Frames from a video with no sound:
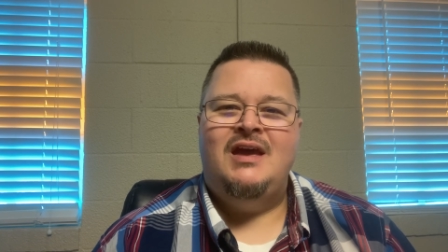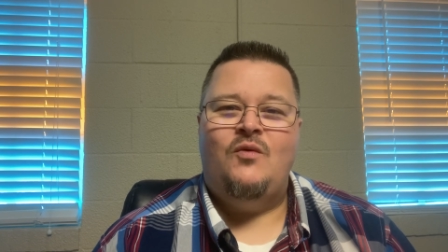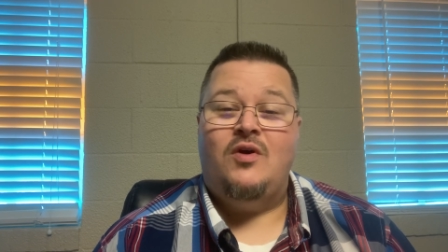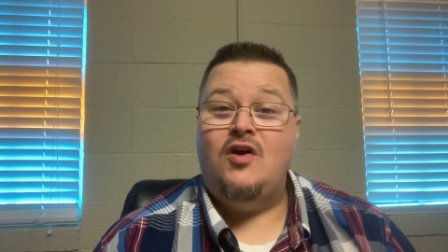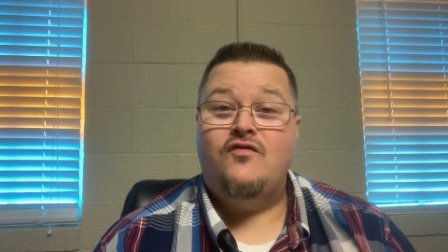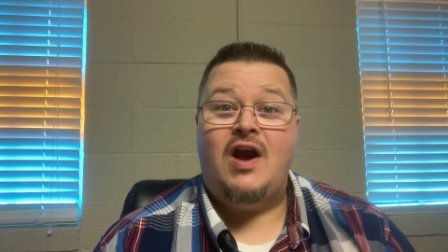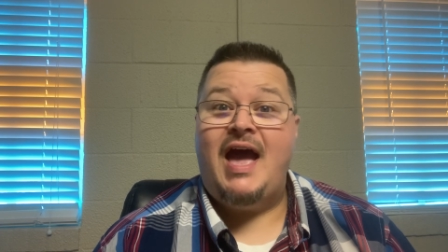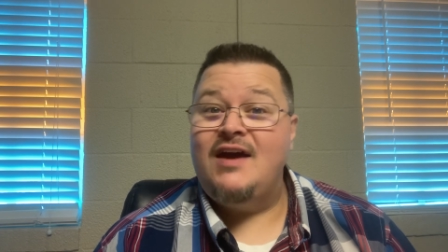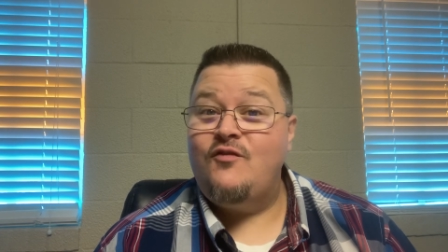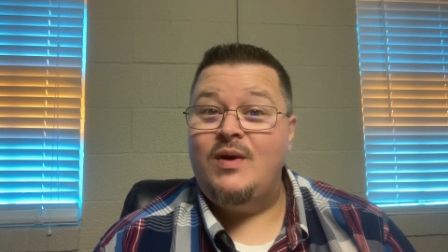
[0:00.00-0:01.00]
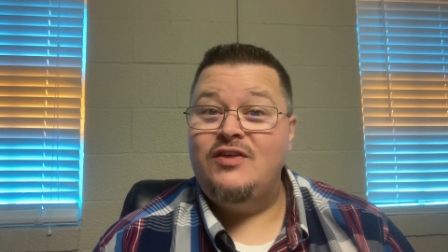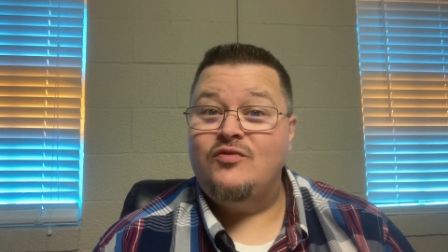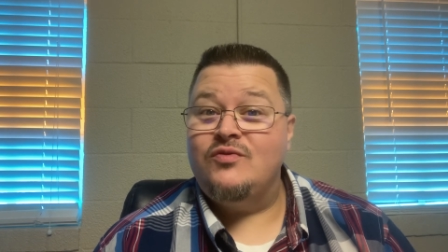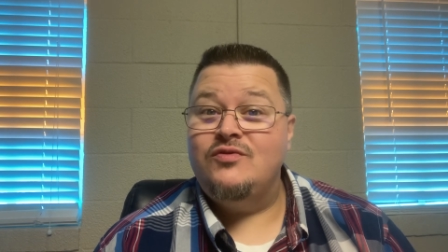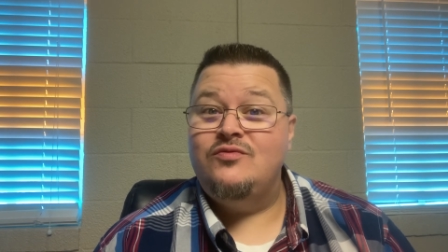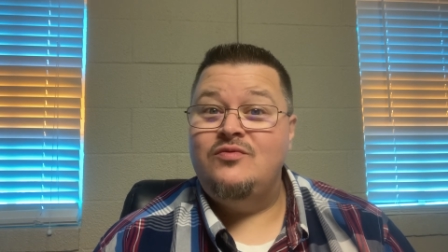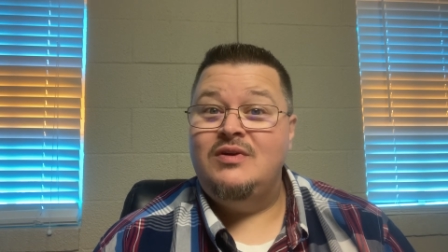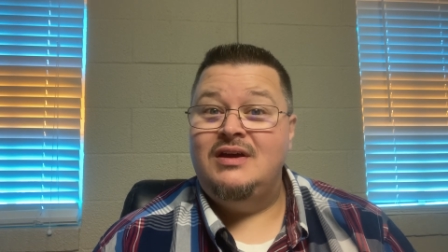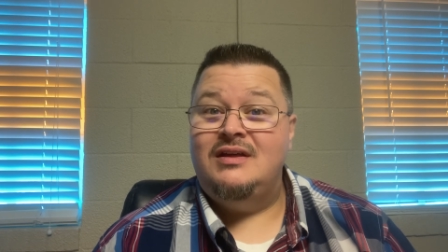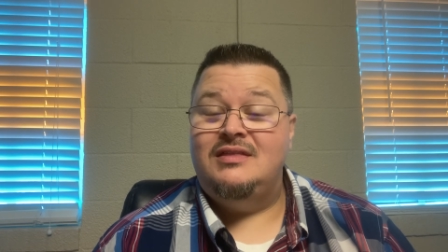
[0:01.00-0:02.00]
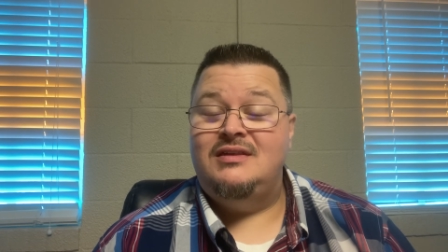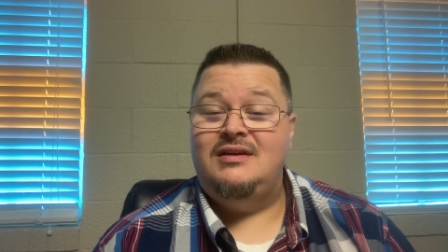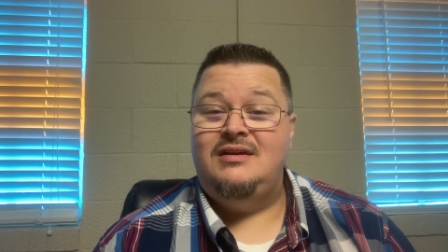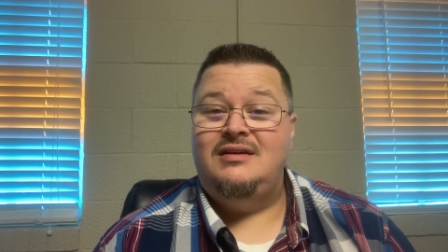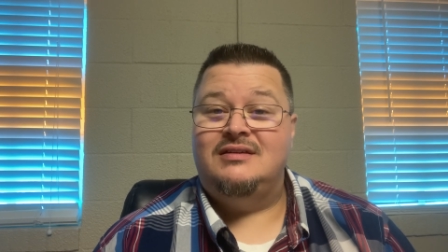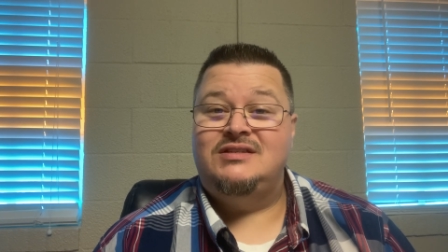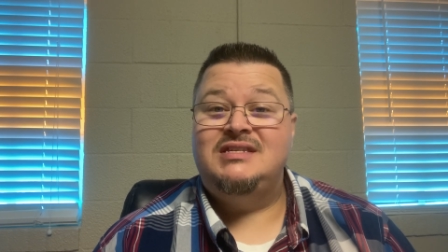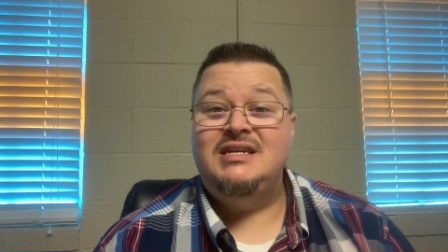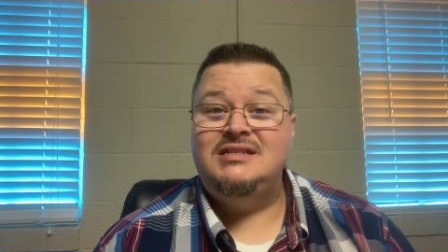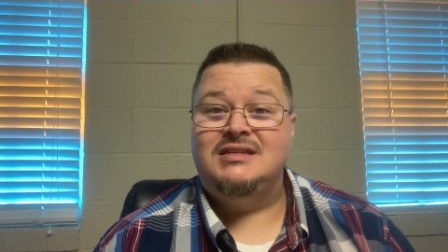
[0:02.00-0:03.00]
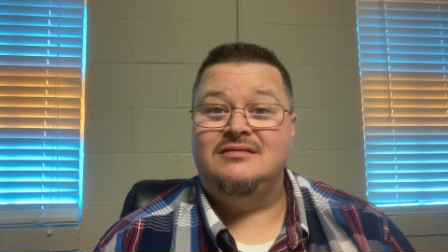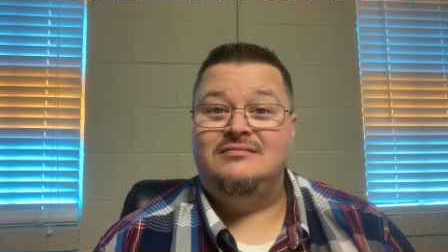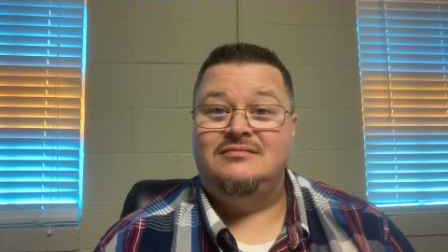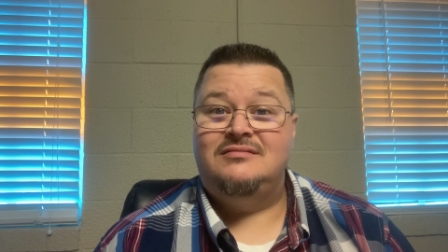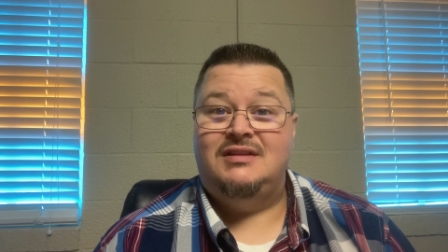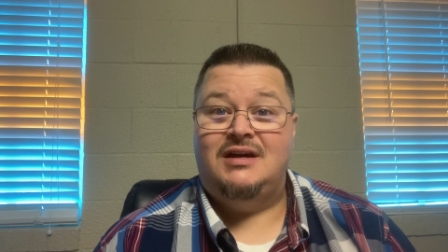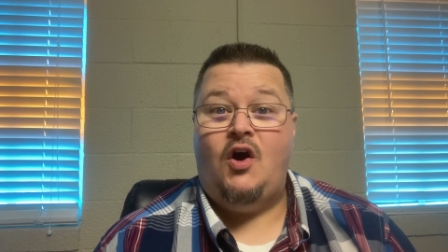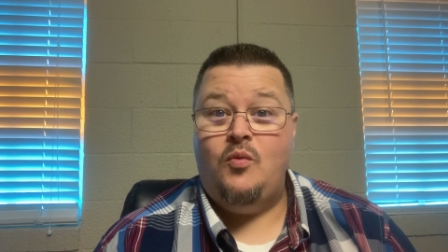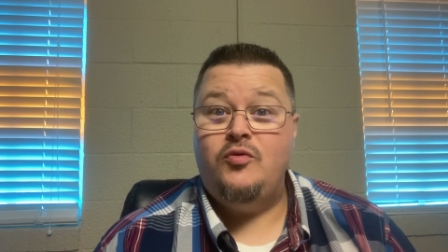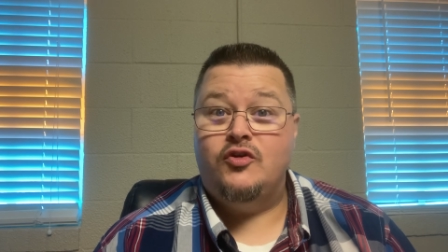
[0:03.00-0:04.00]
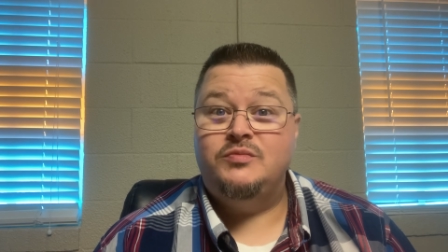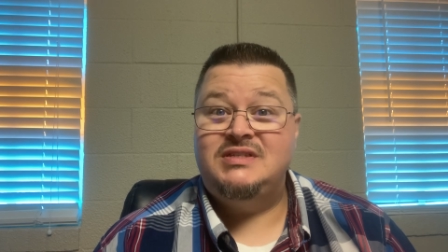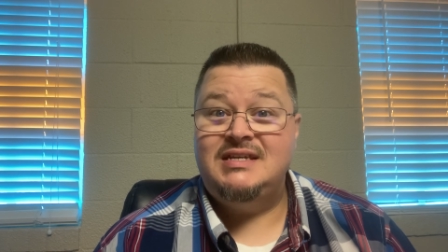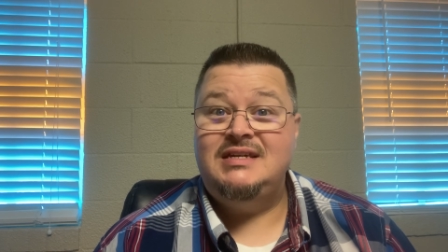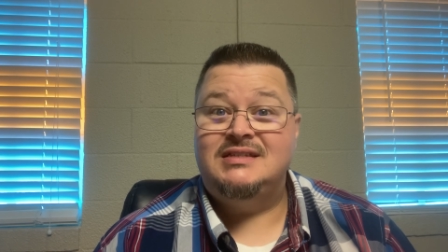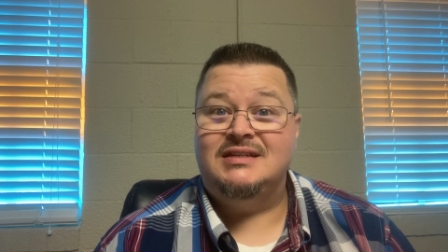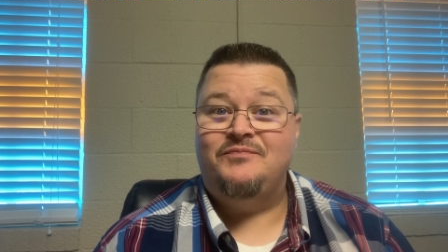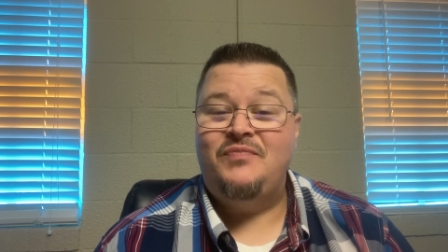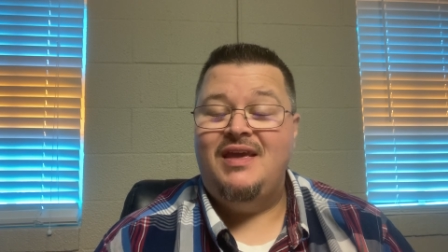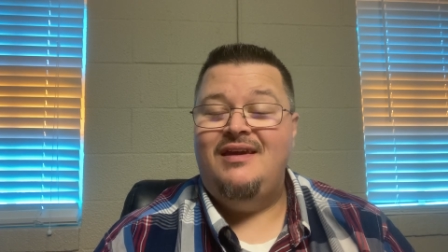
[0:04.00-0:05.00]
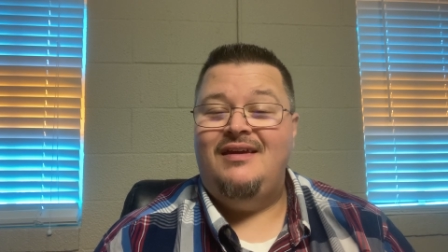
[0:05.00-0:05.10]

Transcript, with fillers: We're over halfway through the season, the home group season,